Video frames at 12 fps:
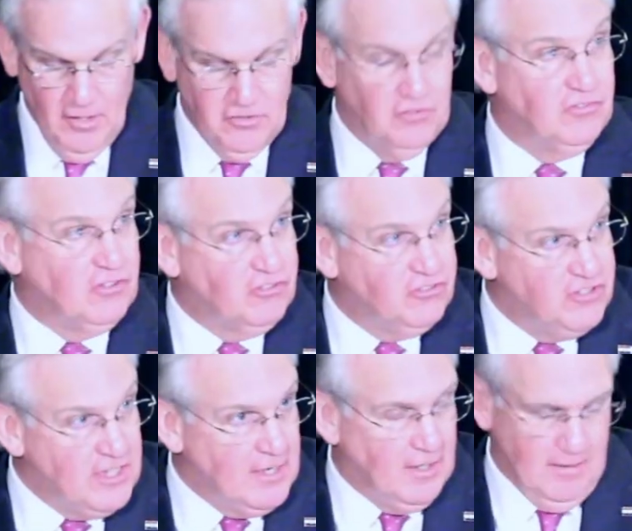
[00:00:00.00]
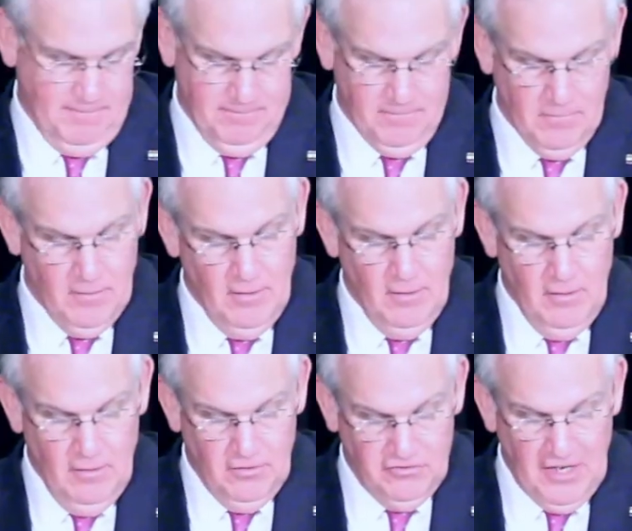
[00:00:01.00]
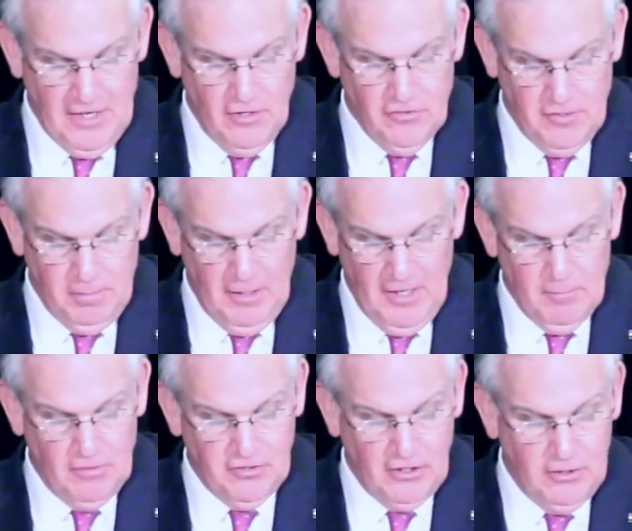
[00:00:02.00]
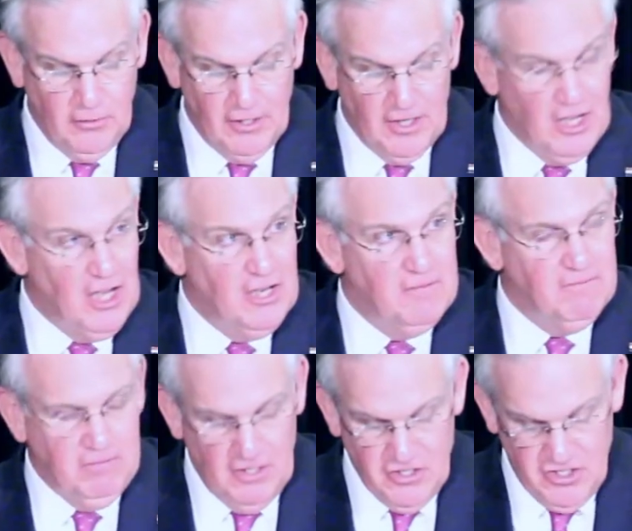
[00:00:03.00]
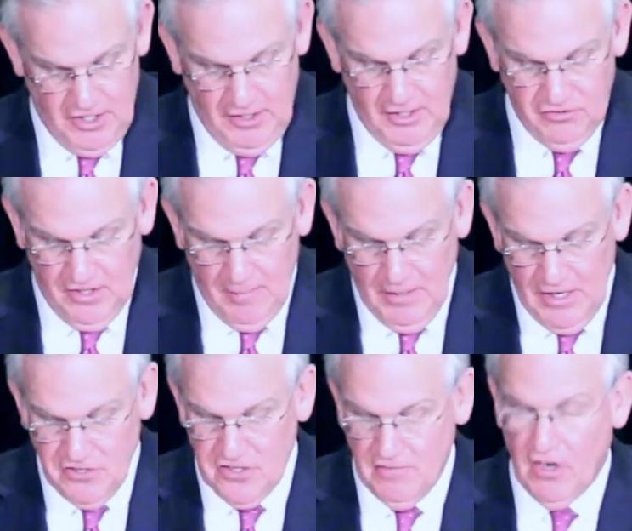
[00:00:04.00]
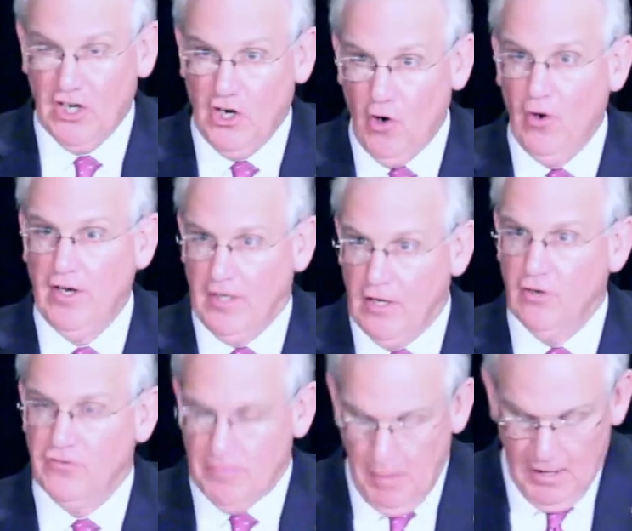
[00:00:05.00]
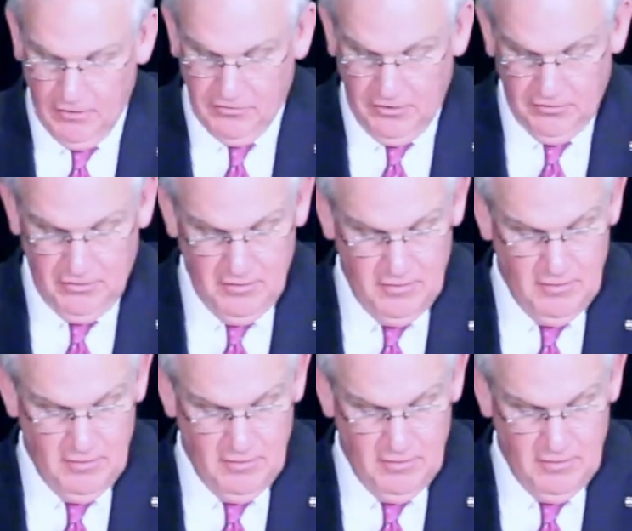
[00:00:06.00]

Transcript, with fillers: To succeed, the state energy plan must include an unflinching examination of our current energy policies,